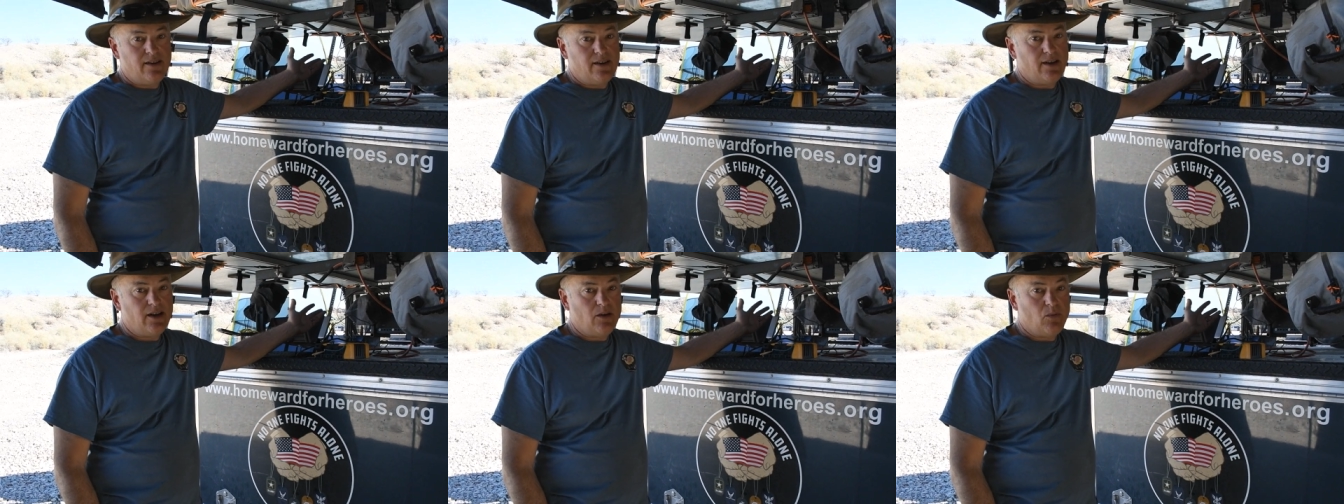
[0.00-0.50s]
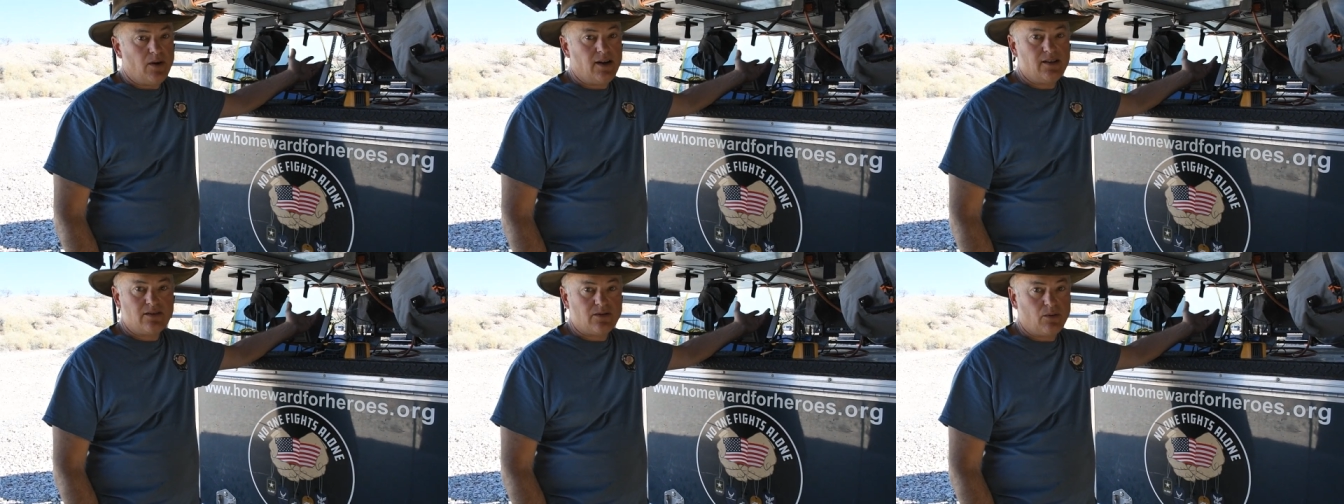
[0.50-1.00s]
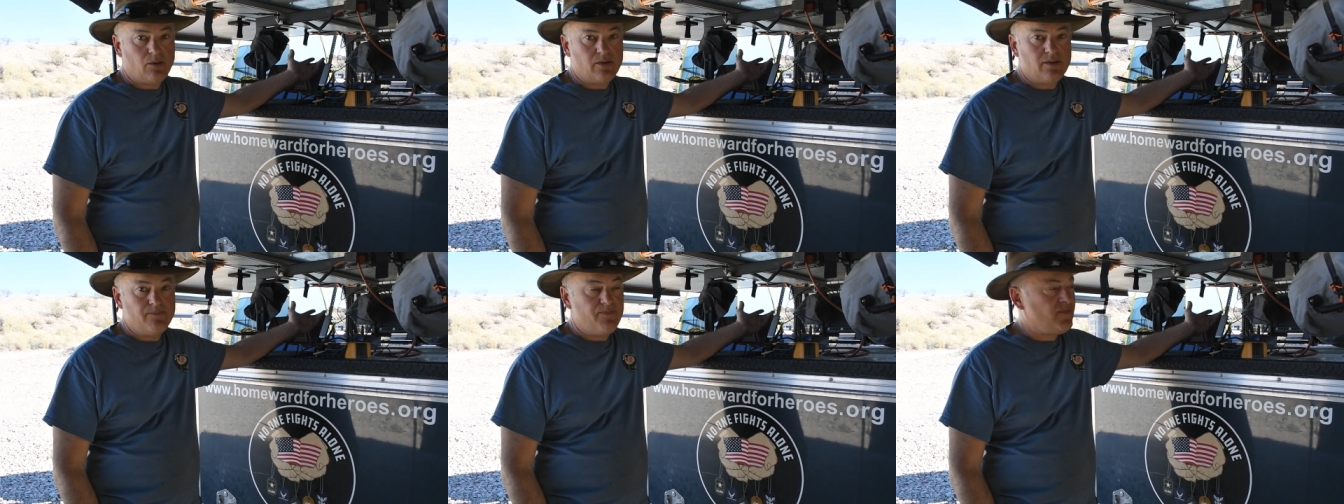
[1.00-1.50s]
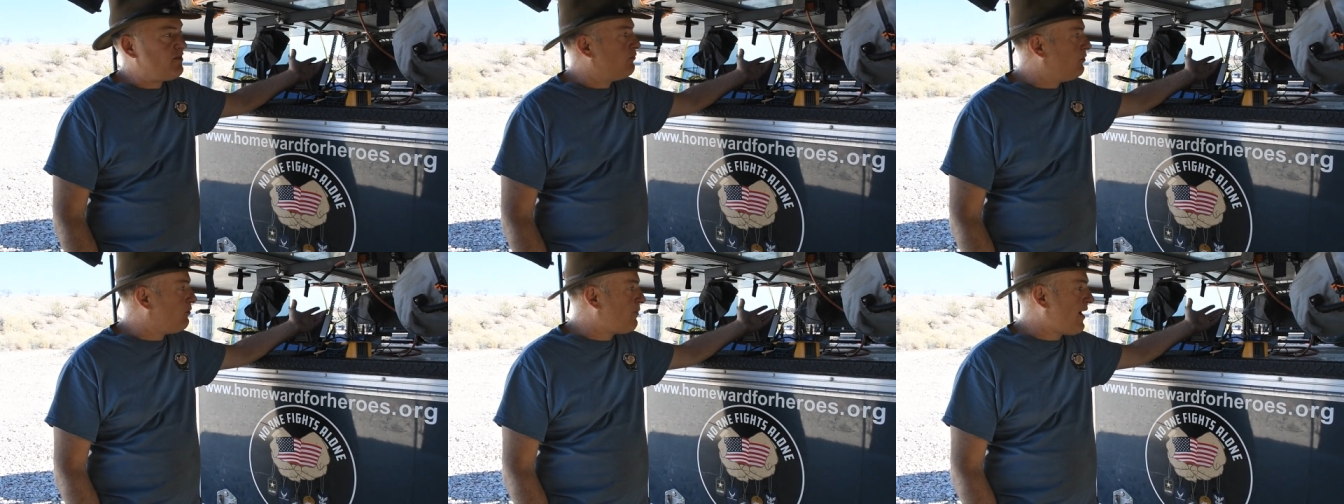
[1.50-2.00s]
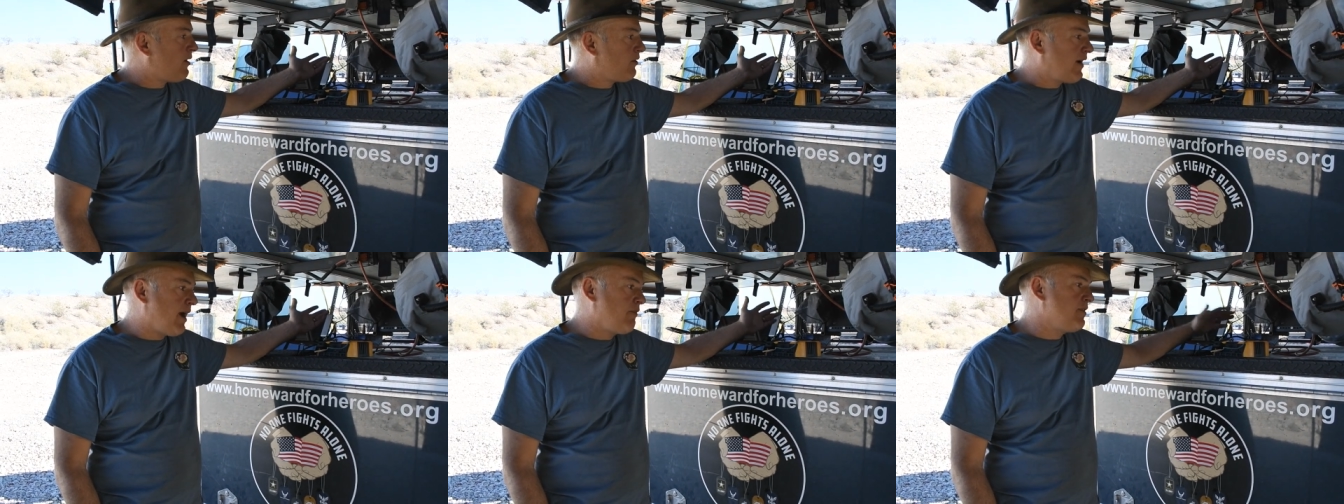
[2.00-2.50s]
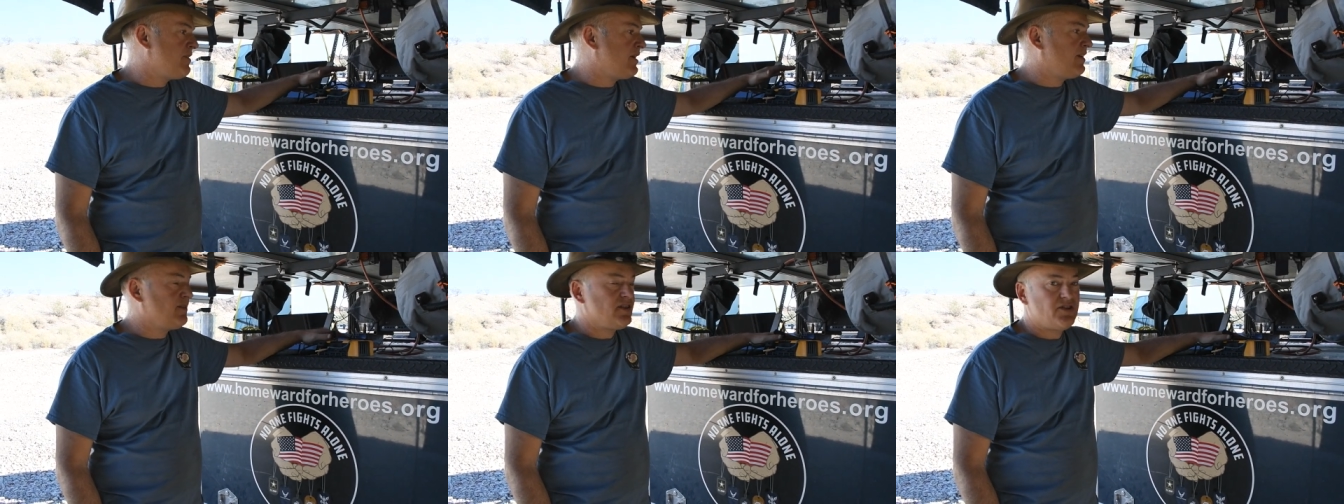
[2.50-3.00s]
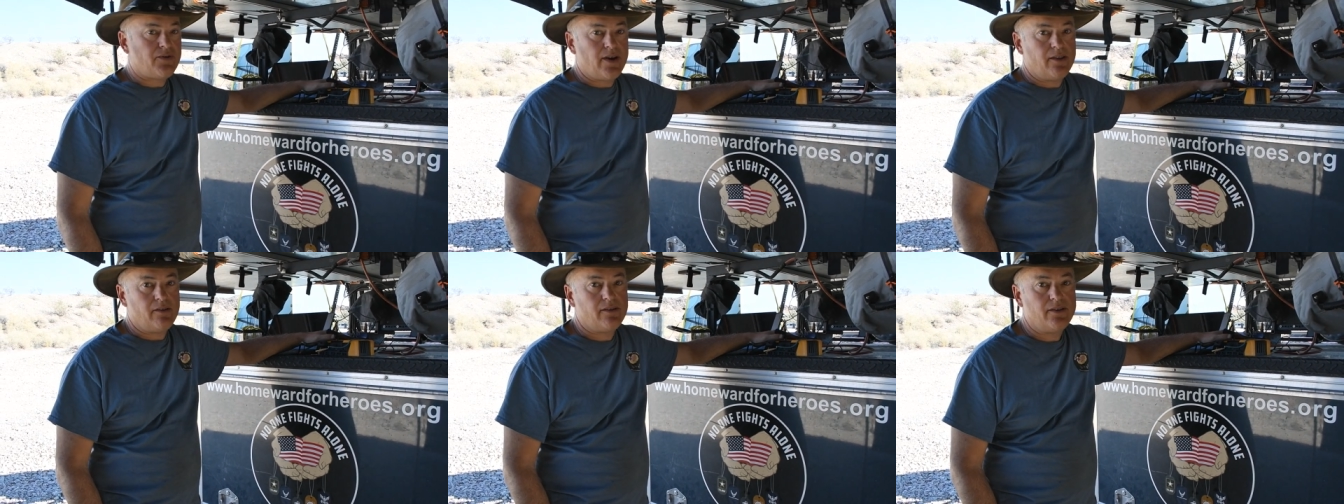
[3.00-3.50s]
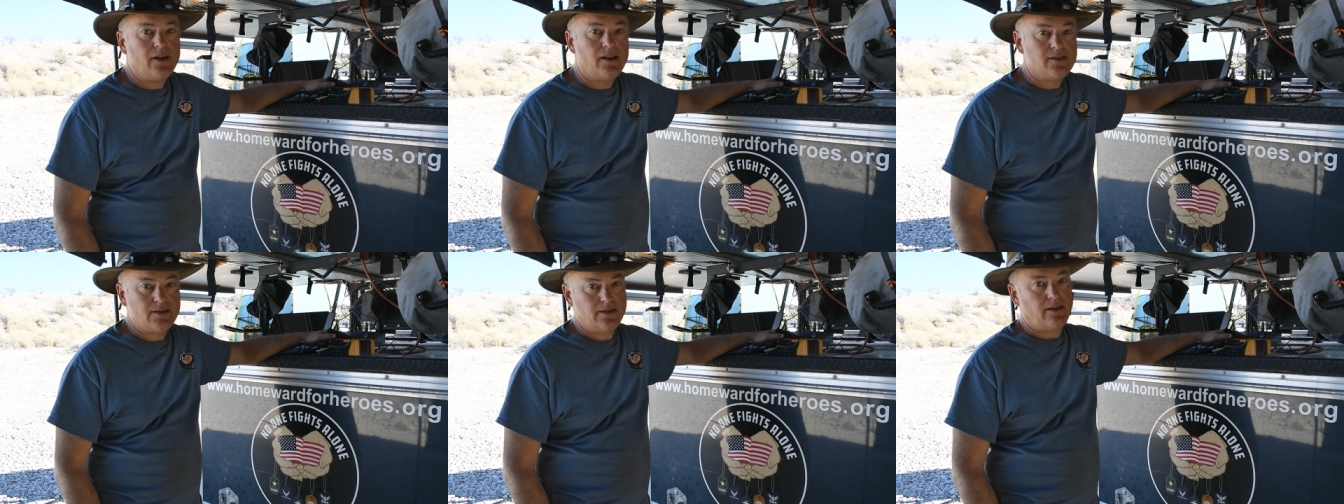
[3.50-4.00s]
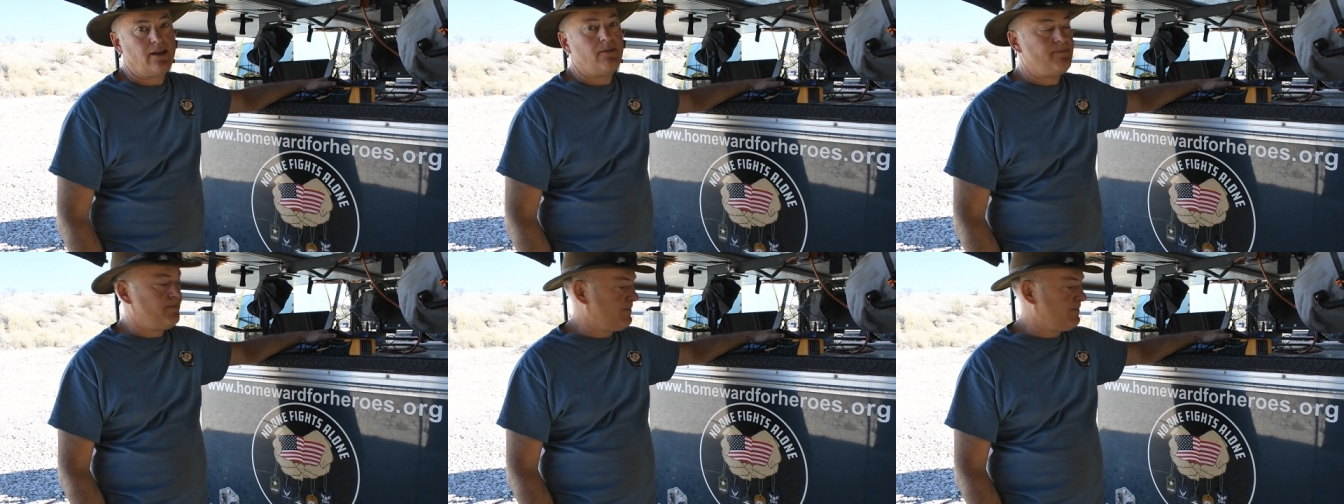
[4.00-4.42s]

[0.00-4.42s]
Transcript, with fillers: uh, watt solar will power everything in this trailer non-stop.